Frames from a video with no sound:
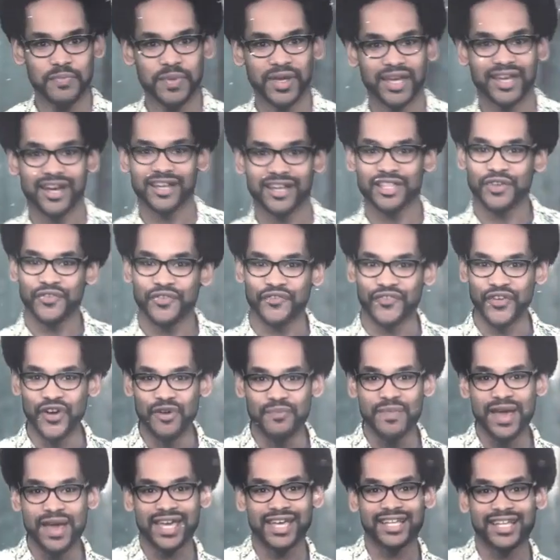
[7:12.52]
it because
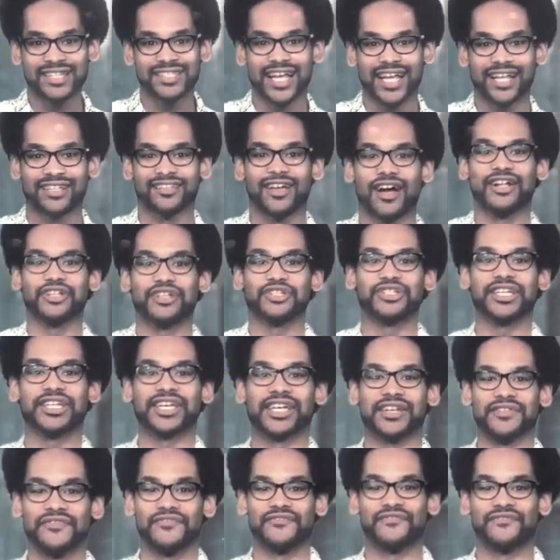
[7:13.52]
filmmaking technology
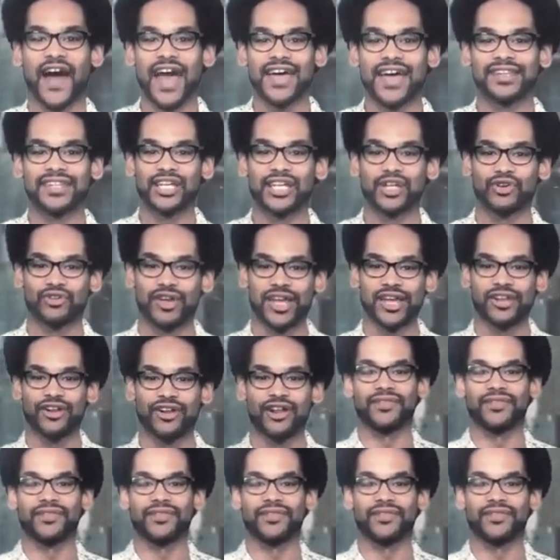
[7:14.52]
can finally create